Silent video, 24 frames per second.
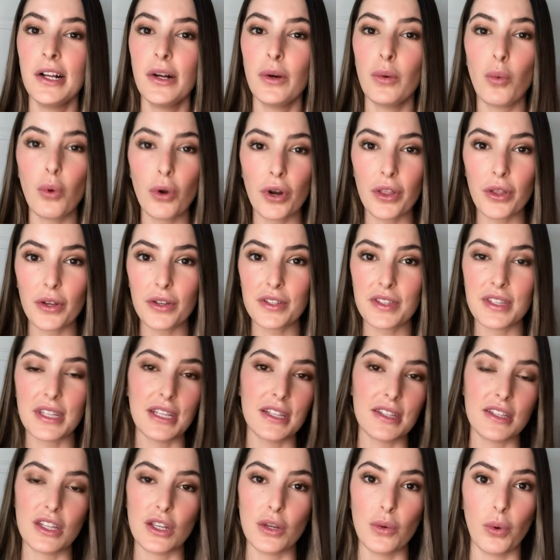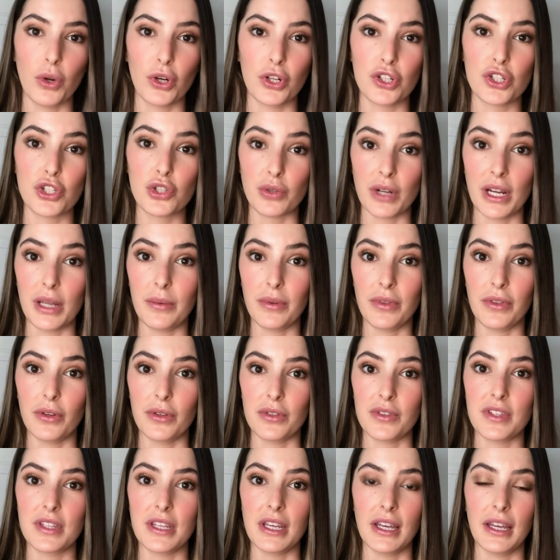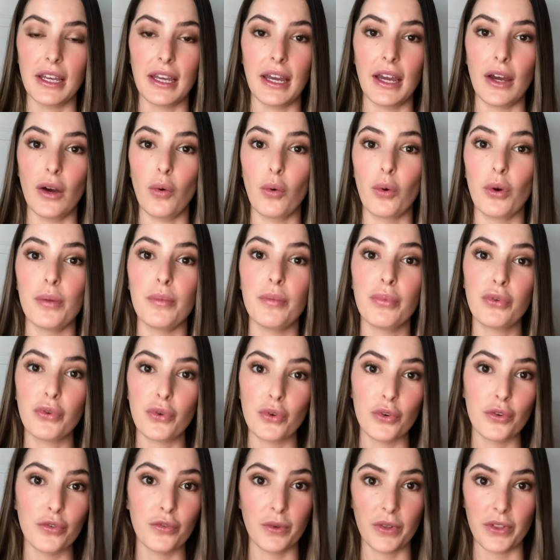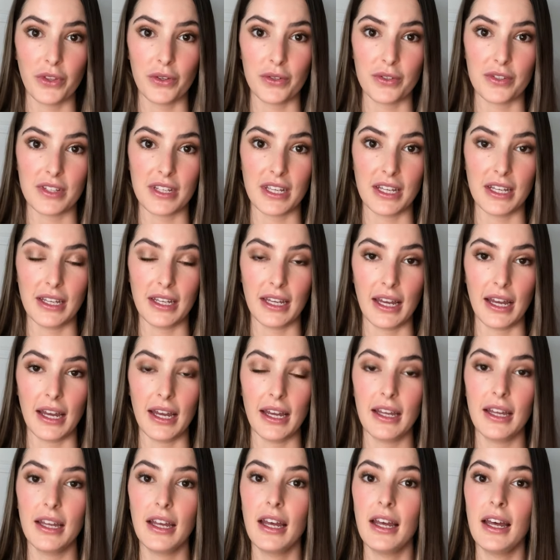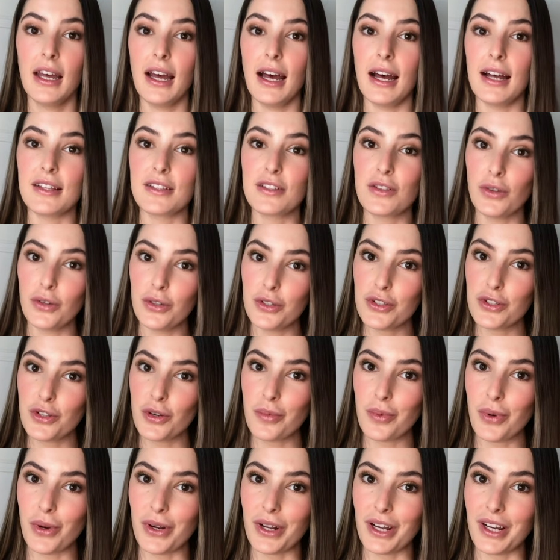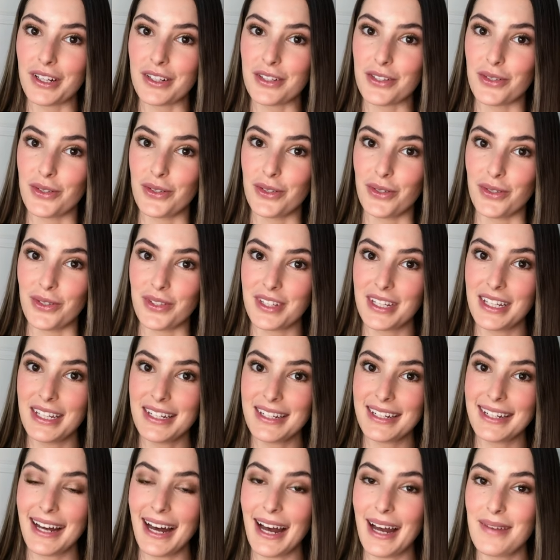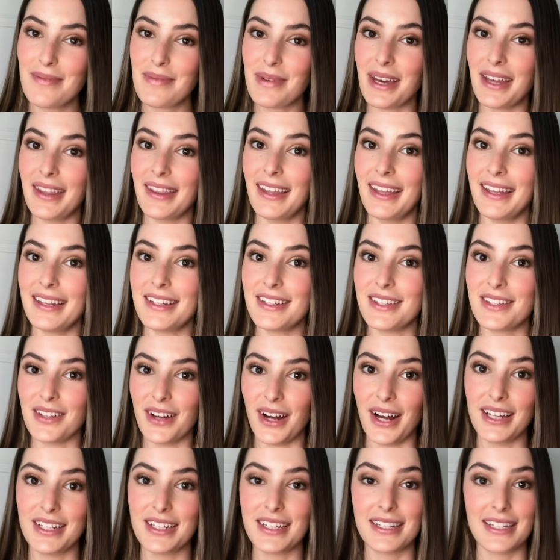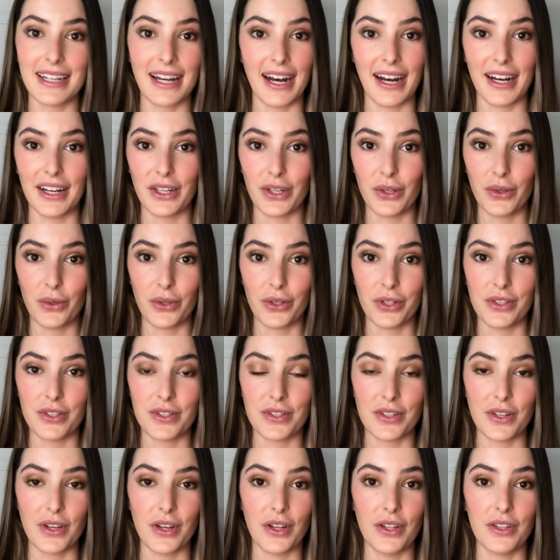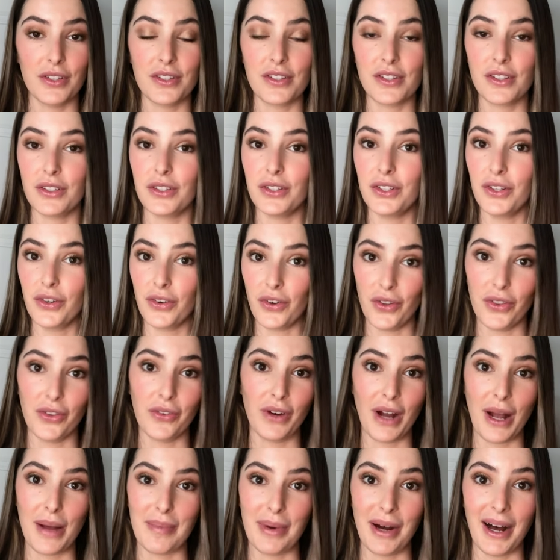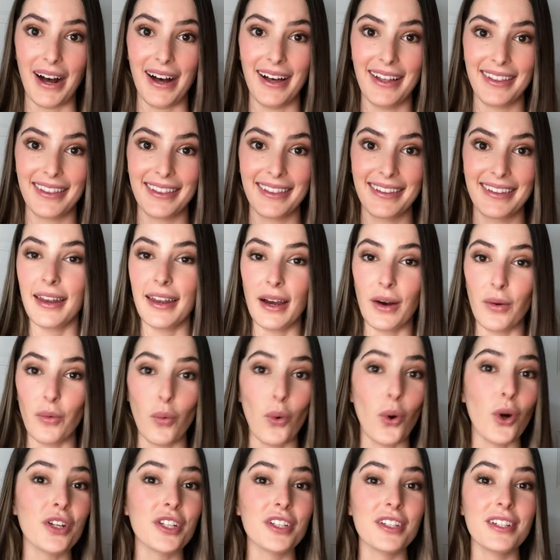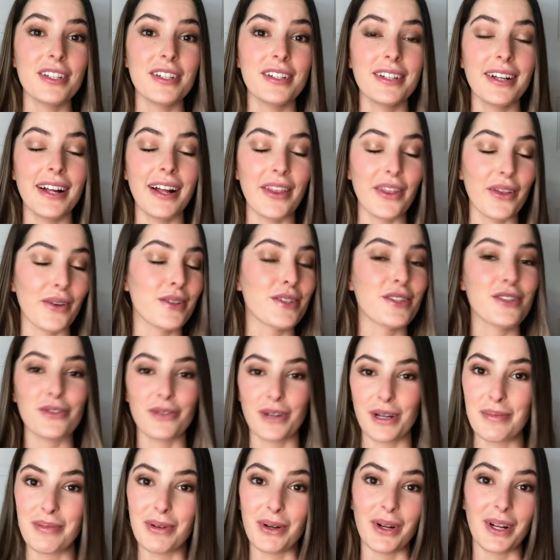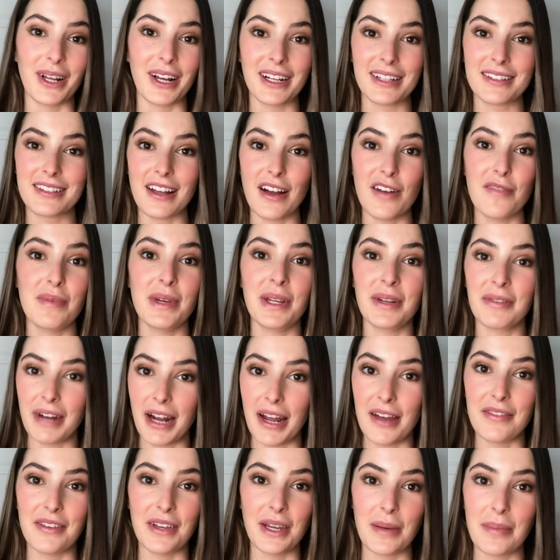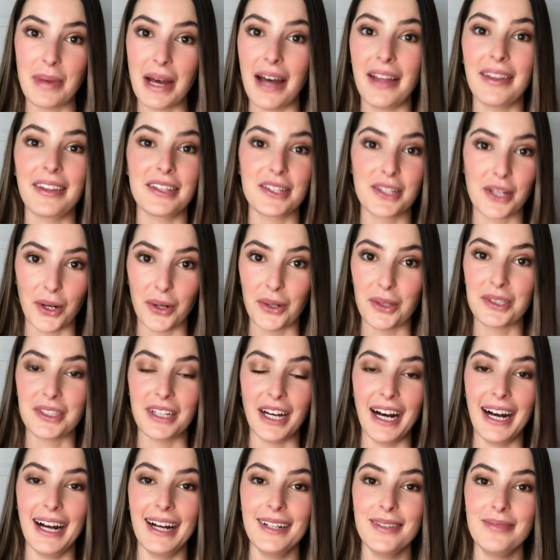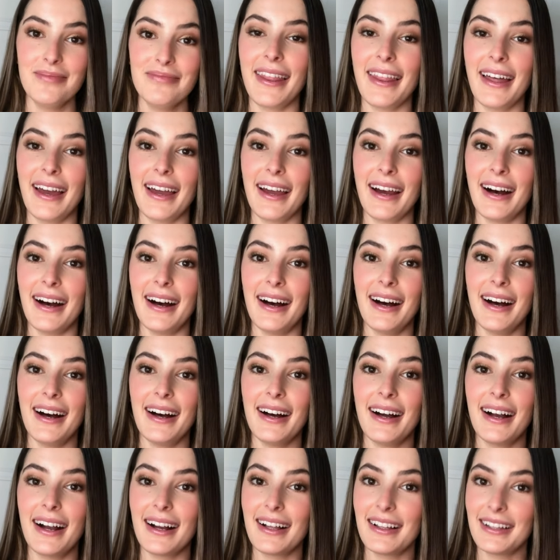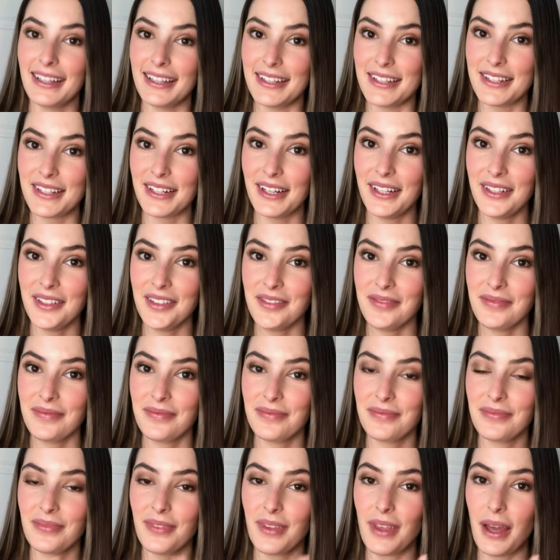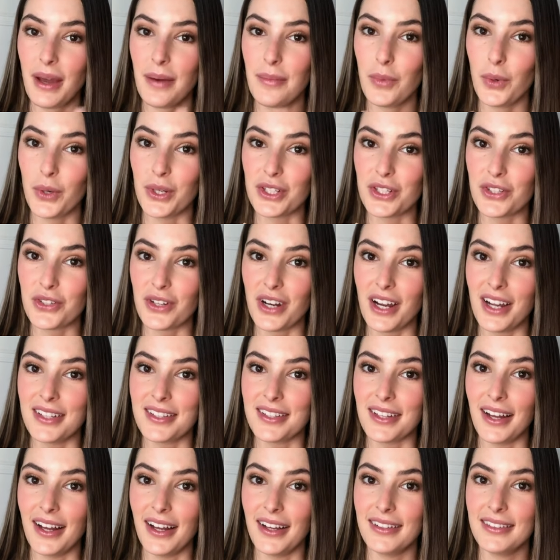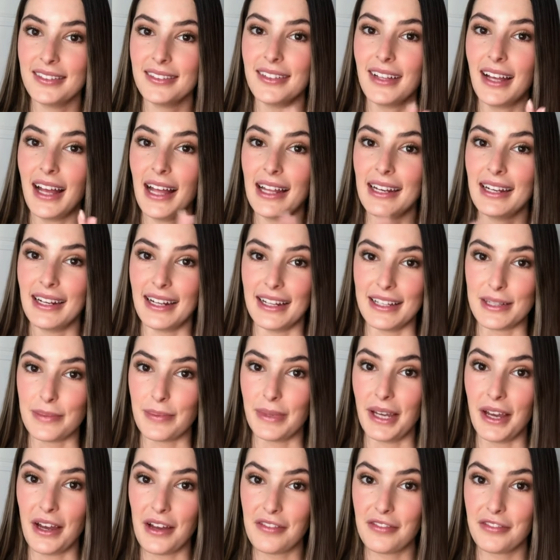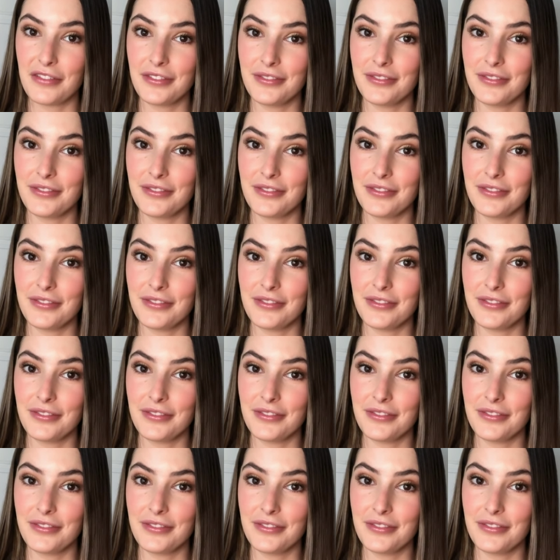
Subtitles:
What are those things that you want to treat with your skincare or improve with your skincare? As long as your products suit your skin type and they're designed to target your concerns, you're on the right path. Now, what are those three products I've been raving about this whole time? They are a cleanser, a moisturizer, and an SPF.